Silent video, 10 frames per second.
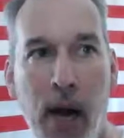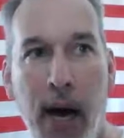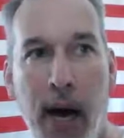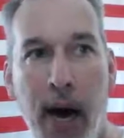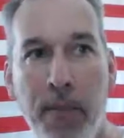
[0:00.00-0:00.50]

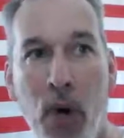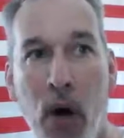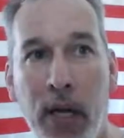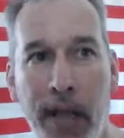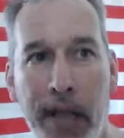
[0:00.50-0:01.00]

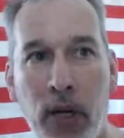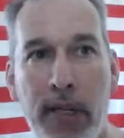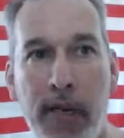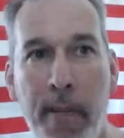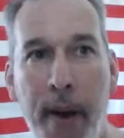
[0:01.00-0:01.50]
on
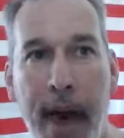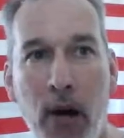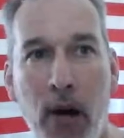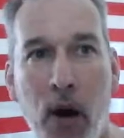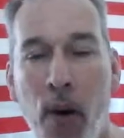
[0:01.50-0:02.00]
liquor and
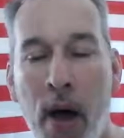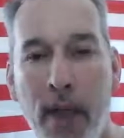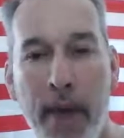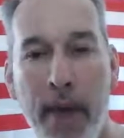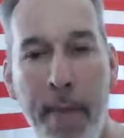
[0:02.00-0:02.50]
tobacco.
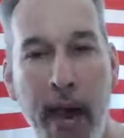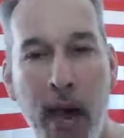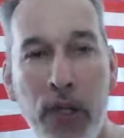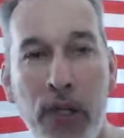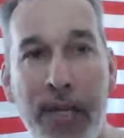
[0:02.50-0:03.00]
The pay
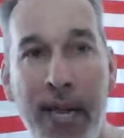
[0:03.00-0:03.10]
was